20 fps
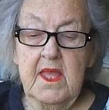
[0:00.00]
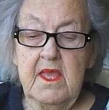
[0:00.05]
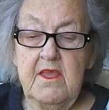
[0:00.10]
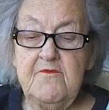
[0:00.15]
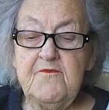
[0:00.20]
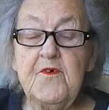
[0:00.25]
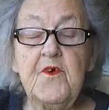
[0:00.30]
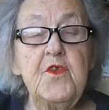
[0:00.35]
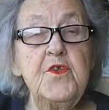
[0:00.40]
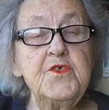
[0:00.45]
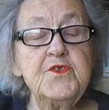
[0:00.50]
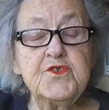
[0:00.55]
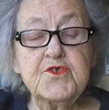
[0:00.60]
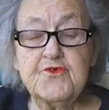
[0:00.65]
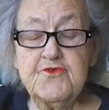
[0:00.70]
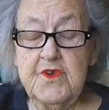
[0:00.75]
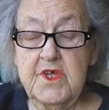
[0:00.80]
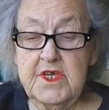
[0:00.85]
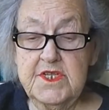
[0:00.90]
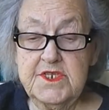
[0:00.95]
He followed
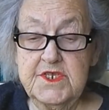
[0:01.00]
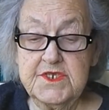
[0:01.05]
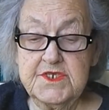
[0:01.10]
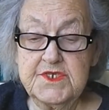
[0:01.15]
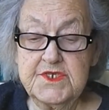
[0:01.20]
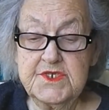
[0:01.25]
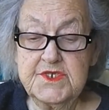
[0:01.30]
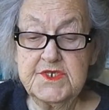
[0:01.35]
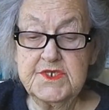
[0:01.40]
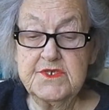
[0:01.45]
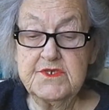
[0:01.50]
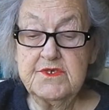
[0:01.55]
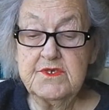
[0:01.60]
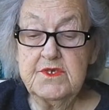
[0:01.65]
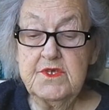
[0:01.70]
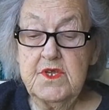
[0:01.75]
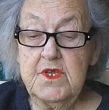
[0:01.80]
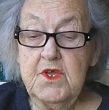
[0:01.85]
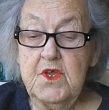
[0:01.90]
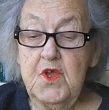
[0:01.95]
Gratus,
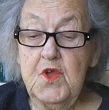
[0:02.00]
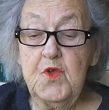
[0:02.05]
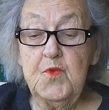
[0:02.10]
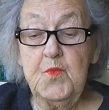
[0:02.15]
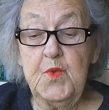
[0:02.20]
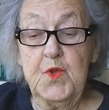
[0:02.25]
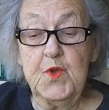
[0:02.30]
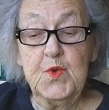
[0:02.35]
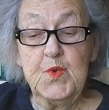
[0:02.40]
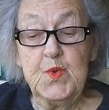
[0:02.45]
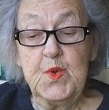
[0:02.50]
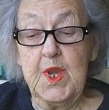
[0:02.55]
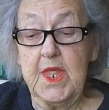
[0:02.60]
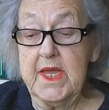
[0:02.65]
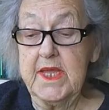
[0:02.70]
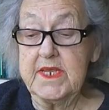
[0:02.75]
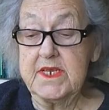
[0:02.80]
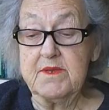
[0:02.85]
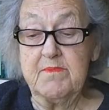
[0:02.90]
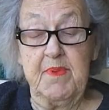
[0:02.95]
whom we all
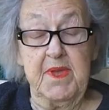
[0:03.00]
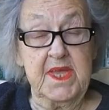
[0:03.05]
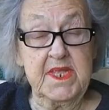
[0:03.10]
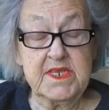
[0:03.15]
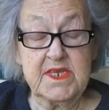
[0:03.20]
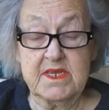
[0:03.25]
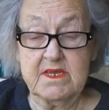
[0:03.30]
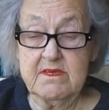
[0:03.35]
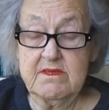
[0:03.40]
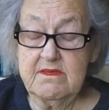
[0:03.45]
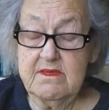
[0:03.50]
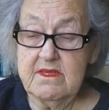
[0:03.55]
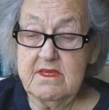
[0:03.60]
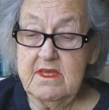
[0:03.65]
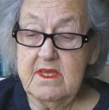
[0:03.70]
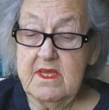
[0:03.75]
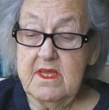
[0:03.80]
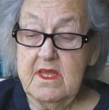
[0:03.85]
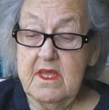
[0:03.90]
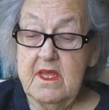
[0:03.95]
liked better.
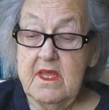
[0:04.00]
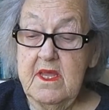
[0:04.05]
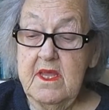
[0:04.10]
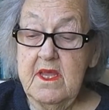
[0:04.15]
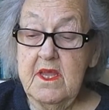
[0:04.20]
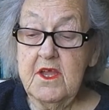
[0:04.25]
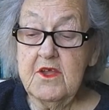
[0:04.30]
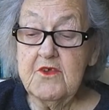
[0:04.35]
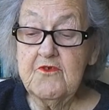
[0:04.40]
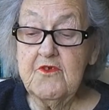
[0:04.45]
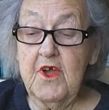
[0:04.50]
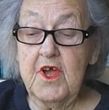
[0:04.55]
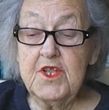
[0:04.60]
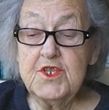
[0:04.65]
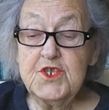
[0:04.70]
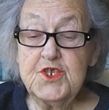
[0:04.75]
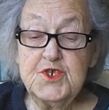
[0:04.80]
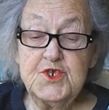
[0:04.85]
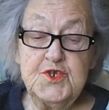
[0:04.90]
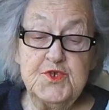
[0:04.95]

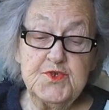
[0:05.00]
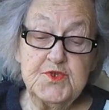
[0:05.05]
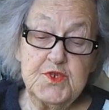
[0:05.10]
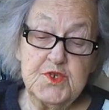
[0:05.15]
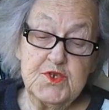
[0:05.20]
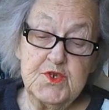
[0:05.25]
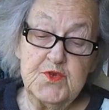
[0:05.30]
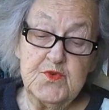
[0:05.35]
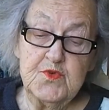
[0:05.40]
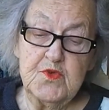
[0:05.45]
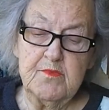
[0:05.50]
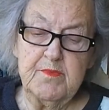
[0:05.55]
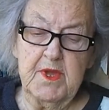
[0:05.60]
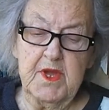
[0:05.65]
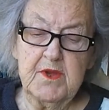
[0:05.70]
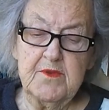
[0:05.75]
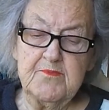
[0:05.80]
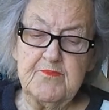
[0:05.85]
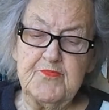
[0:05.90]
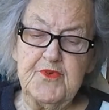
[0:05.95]
Gratus used to talk
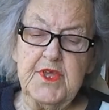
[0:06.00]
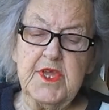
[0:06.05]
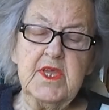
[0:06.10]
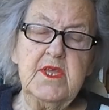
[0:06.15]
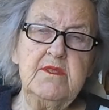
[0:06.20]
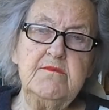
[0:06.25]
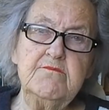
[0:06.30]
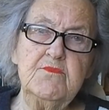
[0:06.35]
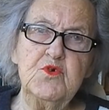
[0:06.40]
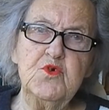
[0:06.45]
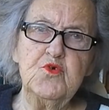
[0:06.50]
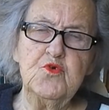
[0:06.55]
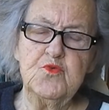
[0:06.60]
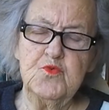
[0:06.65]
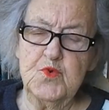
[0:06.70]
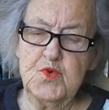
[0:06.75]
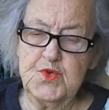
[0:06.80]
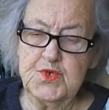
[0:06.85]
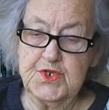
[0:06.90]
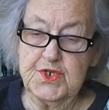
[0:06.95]
about bringing more
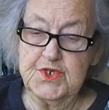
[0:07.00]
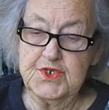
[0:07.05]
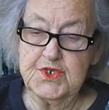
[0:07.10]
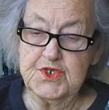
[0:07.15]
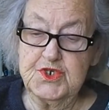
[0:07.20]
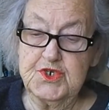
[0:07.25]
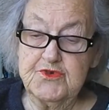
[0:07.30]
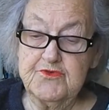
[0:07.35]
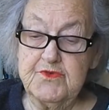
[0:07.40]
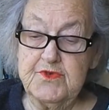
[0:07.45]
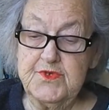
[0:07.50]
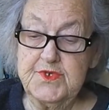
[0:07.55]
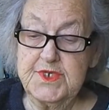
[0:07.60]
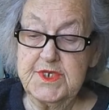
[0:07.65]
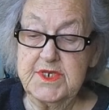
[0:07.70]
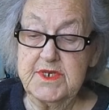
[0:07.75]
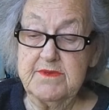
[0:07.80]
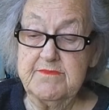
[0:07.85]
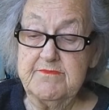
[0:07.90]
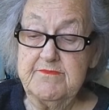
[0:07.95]
water to
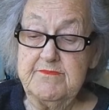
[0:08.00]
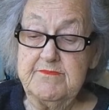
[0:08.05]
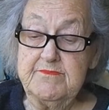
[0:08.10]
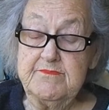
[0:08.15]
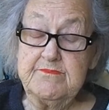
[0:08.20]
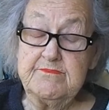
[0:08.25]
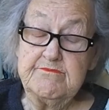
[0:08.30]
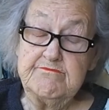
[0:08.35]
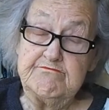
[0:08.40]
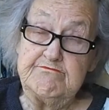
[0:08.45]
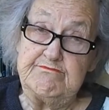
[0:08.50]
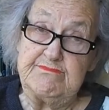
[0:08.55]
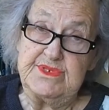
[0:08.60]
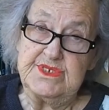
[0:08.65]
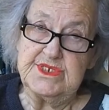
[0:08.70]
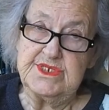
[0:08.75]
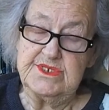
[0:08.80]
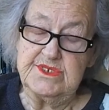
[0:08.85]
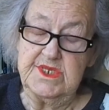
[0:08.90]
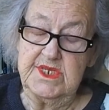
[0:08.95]
Jerusalem,
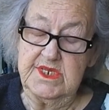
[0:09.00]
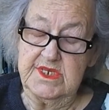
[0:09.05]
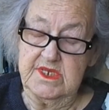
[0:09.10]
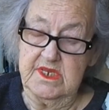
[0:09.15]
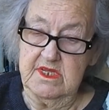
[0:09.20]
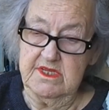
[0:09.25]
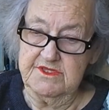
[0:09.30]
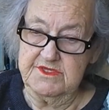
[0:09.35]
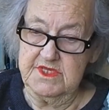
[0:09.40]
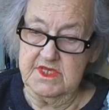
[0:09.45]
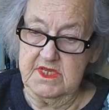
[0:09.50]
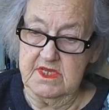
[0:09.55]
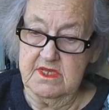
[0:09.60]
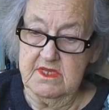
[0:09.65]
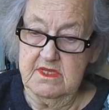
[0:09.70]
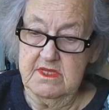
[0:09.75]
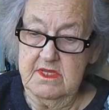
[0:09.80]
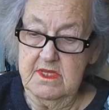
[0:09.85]
but did nothing.